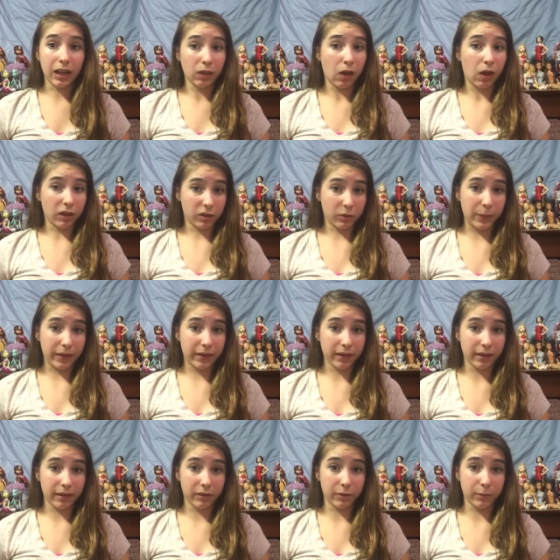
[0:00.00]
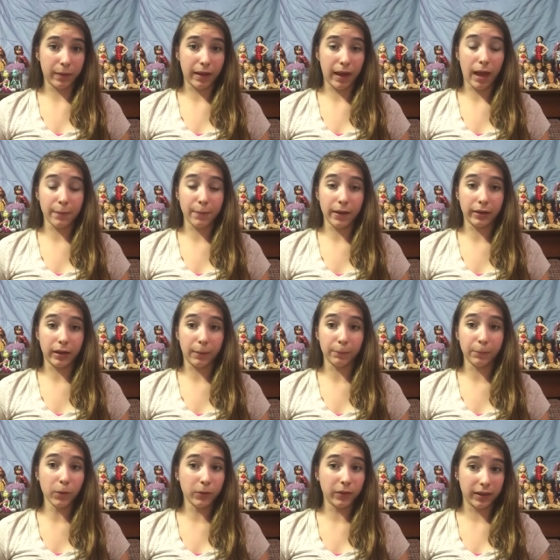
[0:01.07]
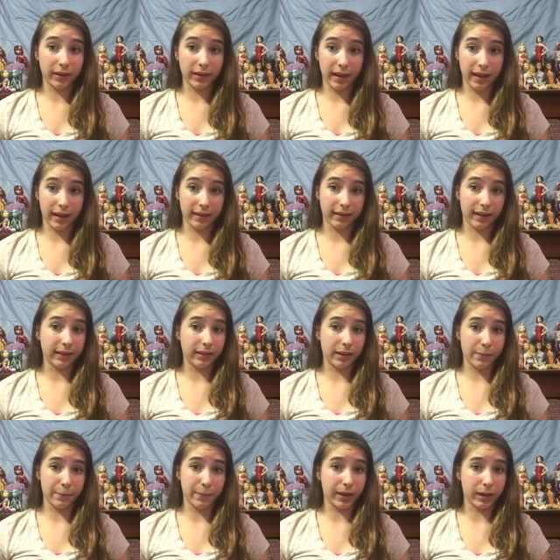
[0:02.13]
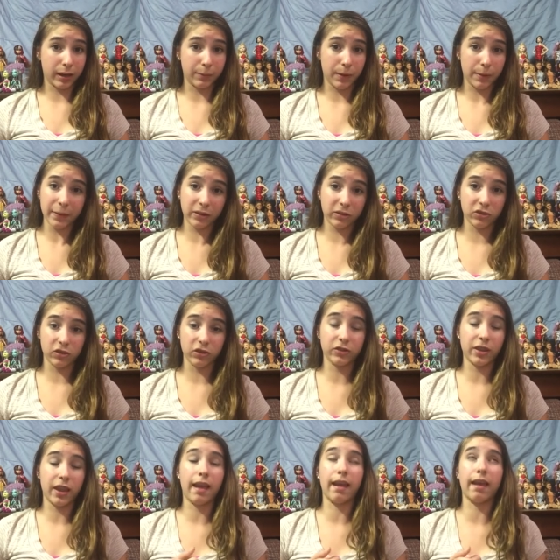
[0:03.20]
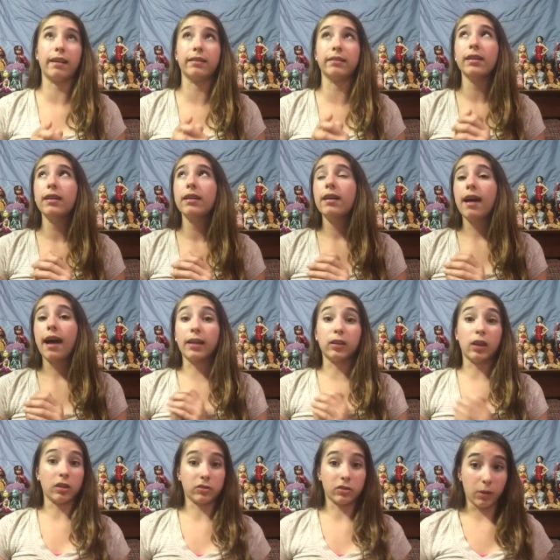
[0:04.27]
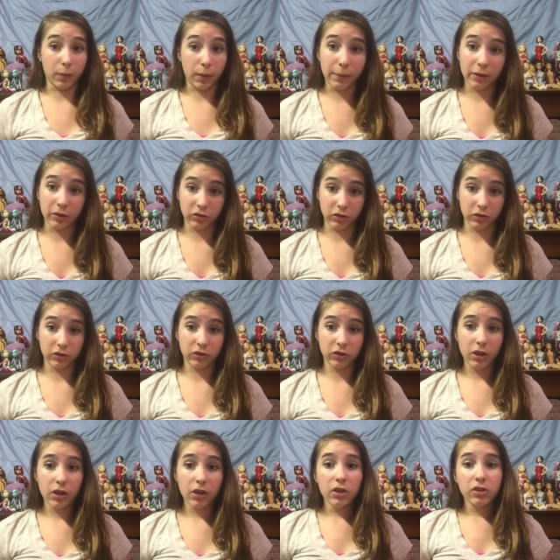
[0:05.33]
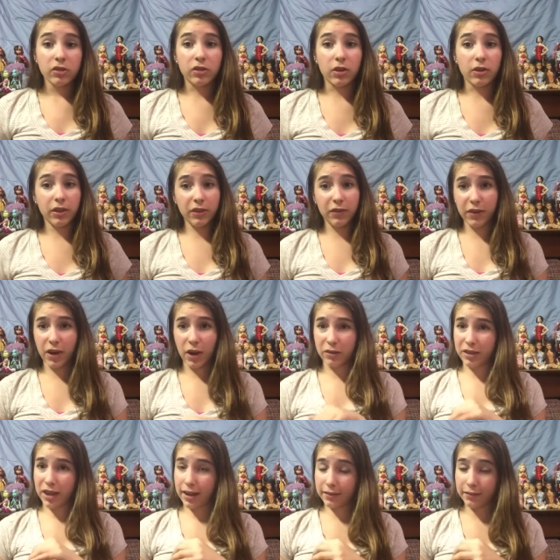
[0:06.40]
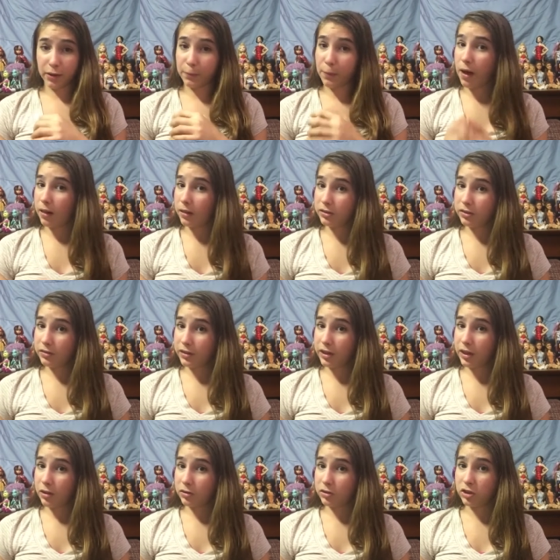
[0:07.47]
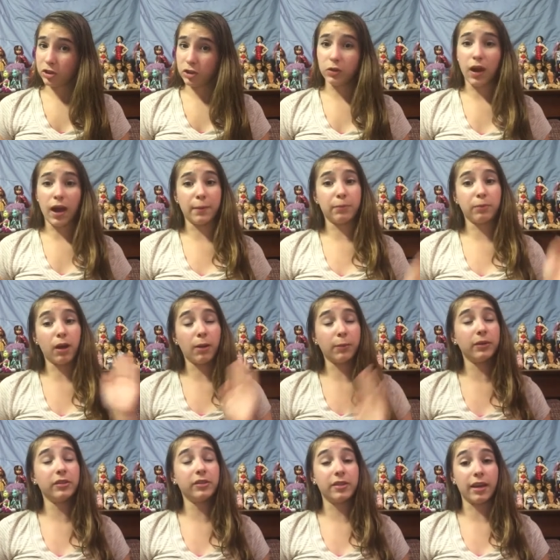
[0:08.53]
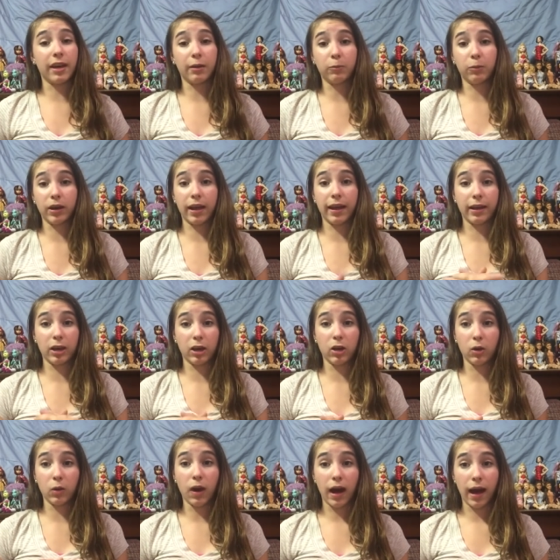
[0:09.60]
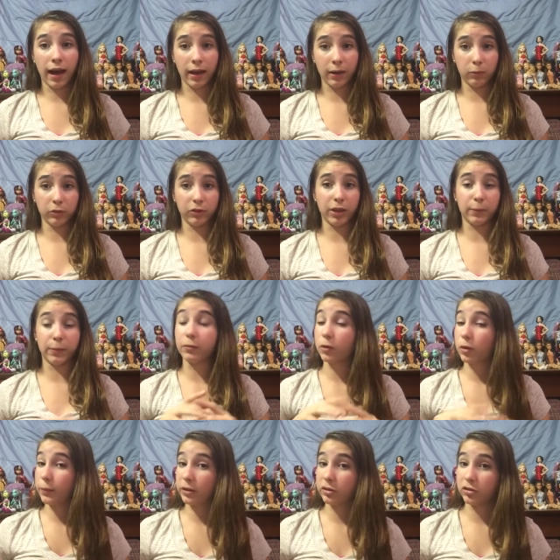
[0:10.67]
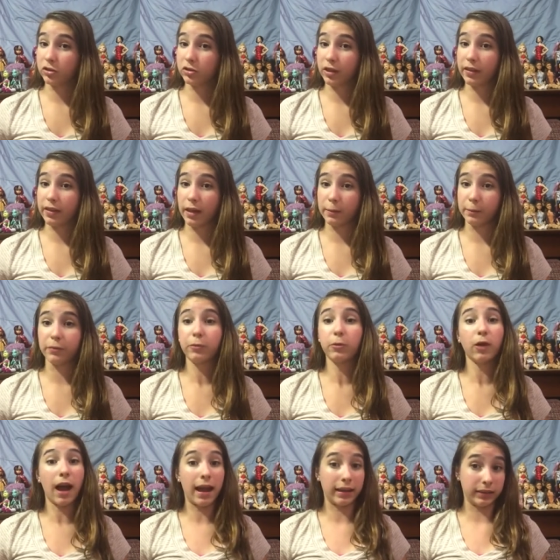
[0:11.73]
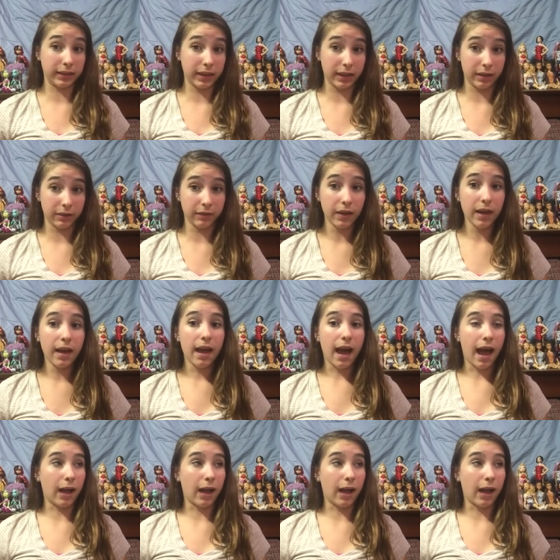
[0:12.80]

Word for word: got lost because my iPad got broken and I didn't back up my pictures and I lost all my pictures. So this video is kind of an apology video too. I promise that when I go, I will take before pictures and then before I leave,